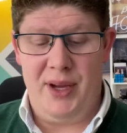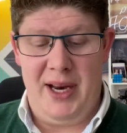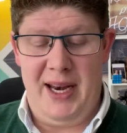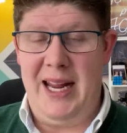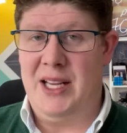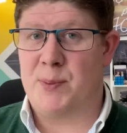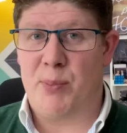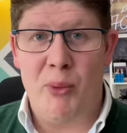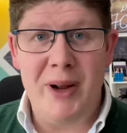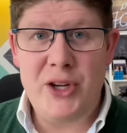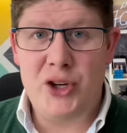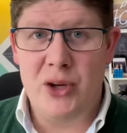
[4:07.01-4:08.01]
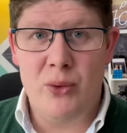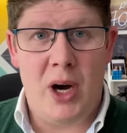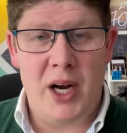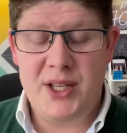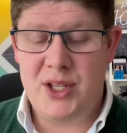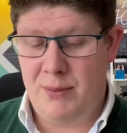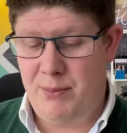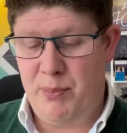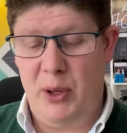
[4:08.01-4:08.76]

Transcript: an inspirational item,